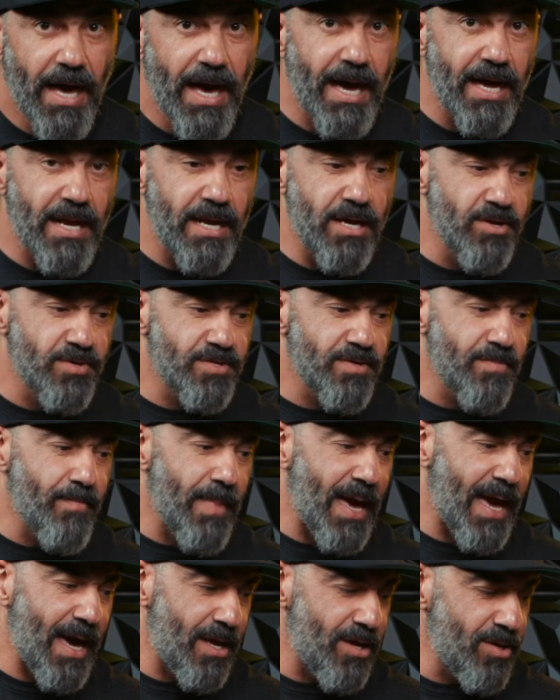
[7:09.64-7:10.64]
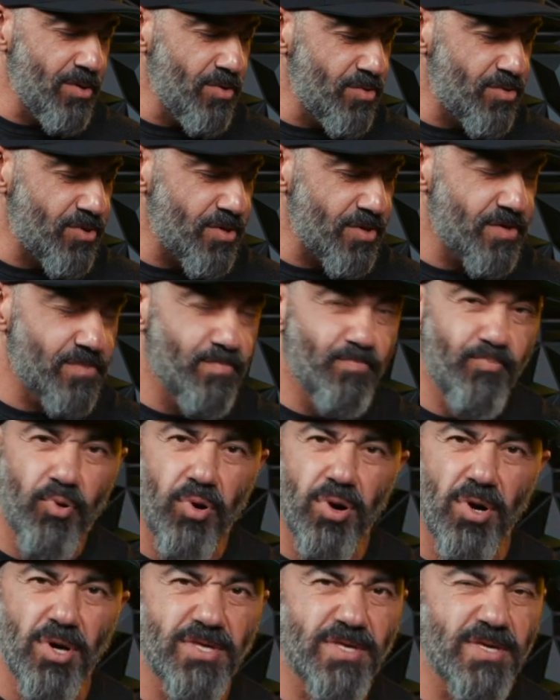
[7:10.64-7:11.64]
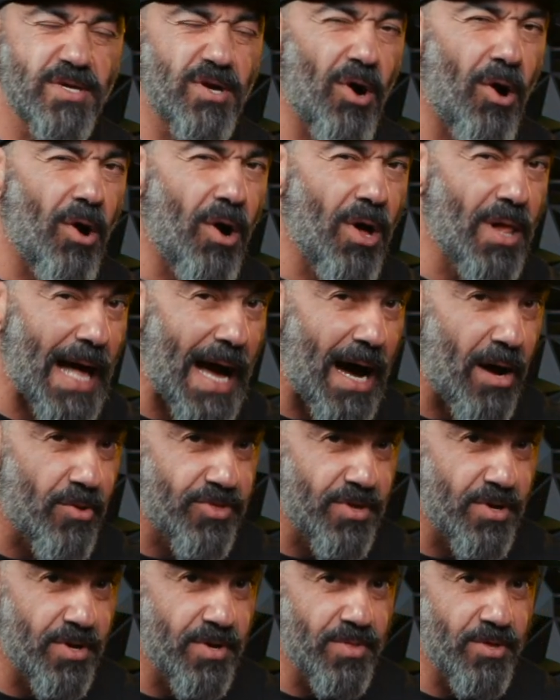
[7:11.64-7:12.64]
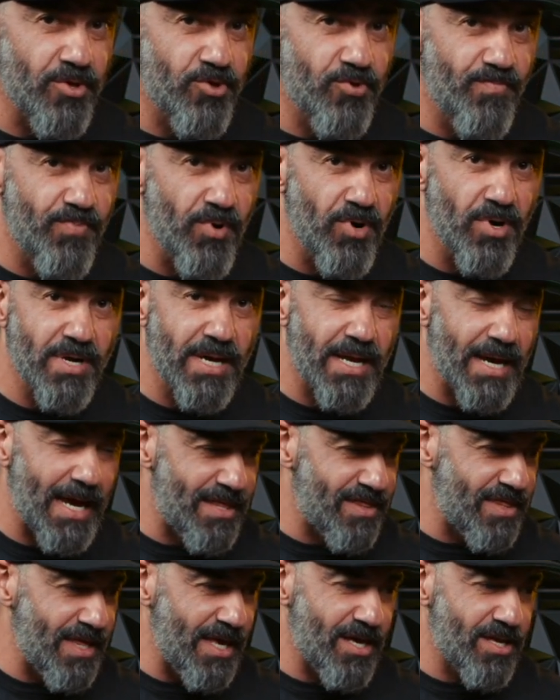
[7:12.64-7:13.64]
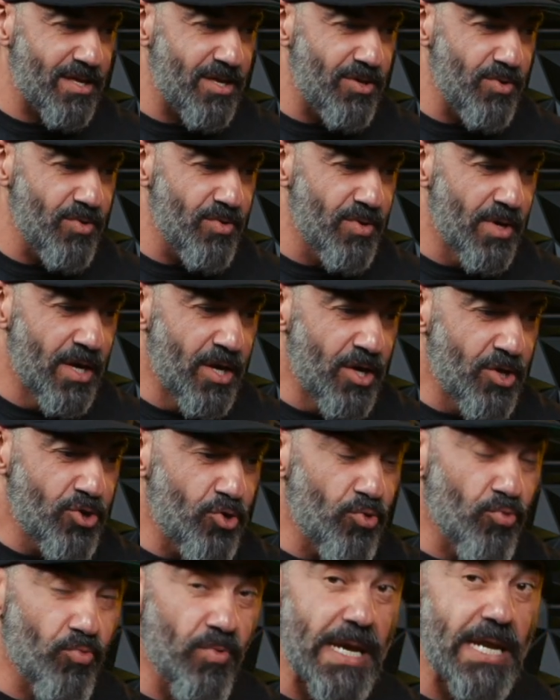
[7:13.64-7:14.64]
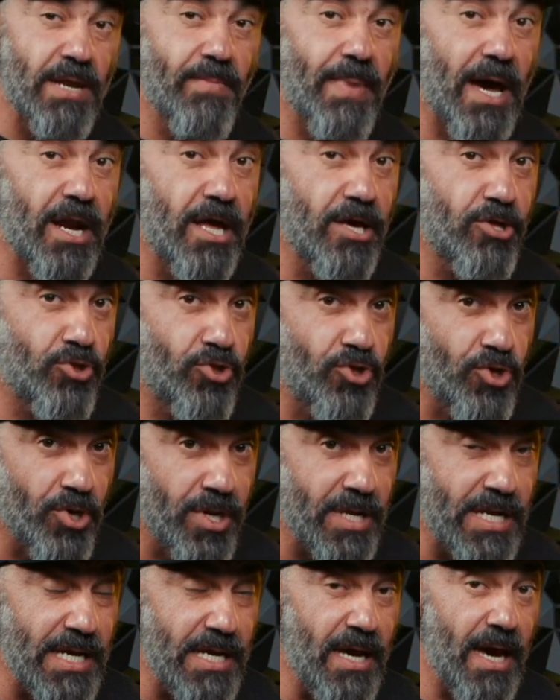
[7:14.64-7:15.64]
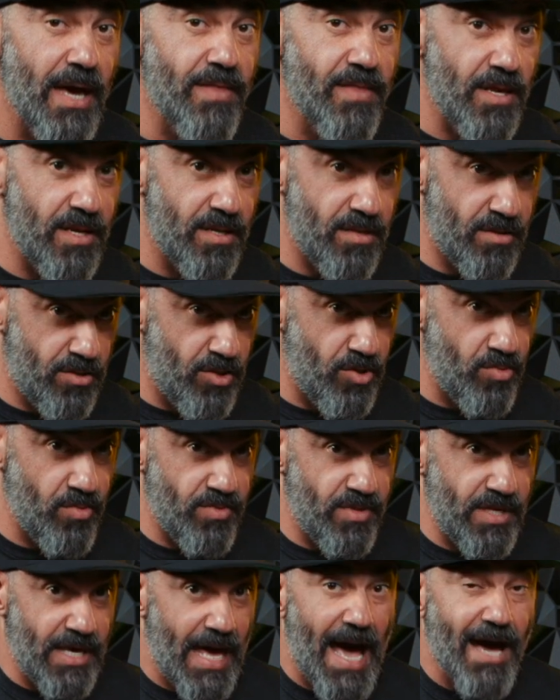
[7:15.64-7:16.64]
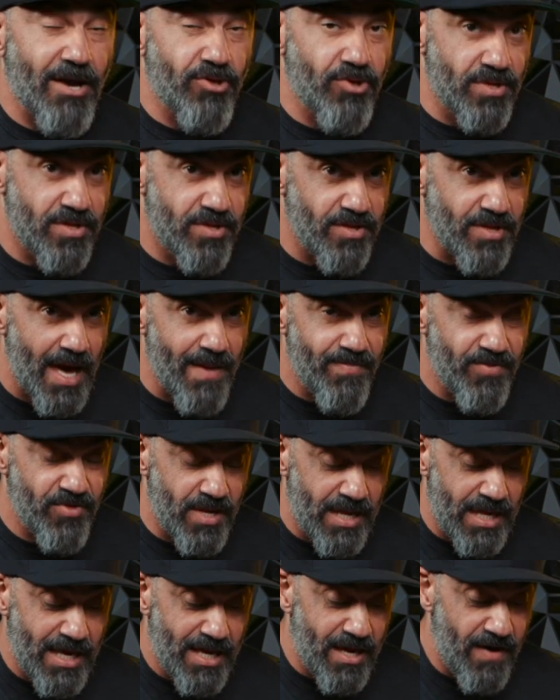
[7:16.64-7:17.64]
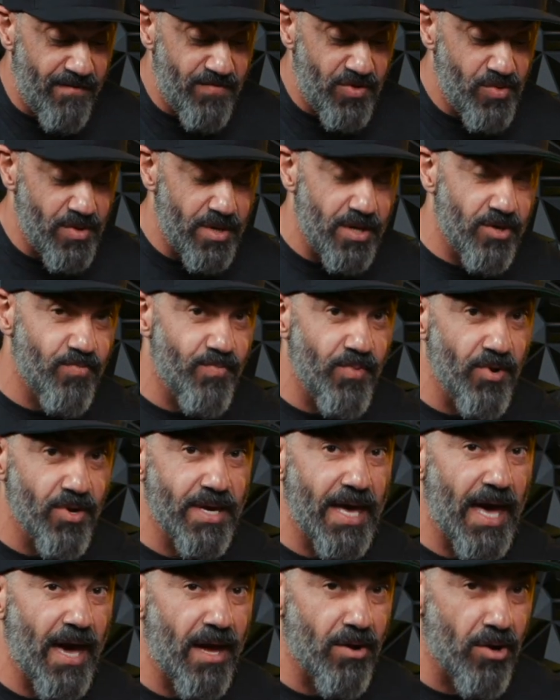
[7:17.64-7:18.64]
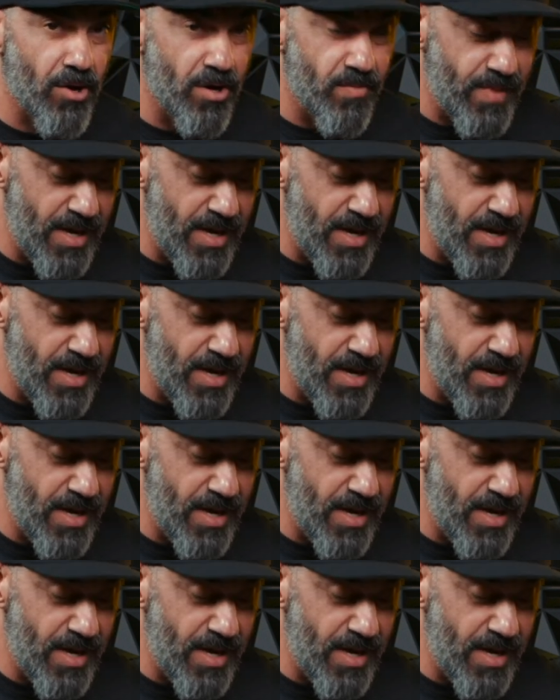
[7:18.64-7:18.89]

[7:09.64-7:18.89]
And here's a man who just puts it all out there in this book. And I think to read about his journey and then to the action steps that he gives you in his book, Cant Hurt